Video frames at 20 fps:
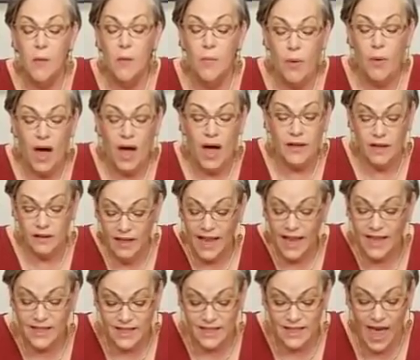But
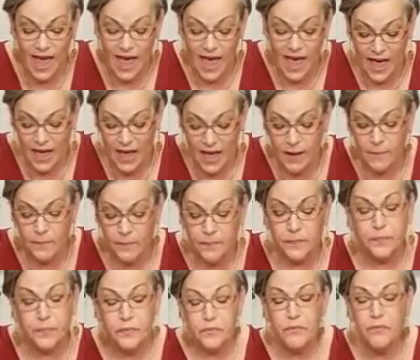let's say,
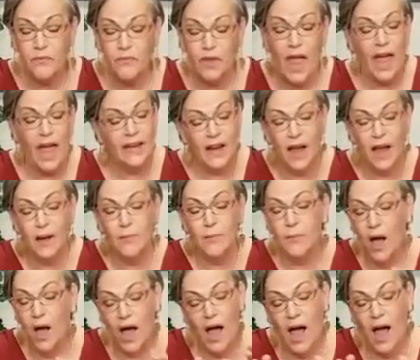and
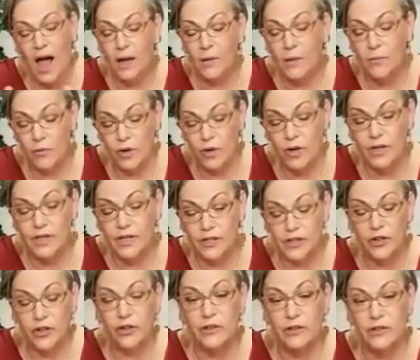I am really
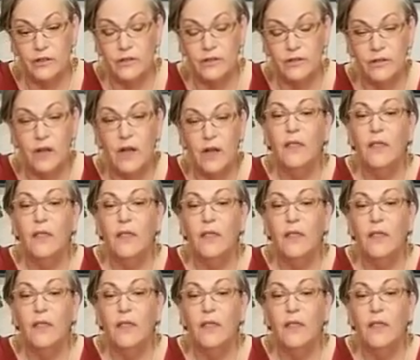certain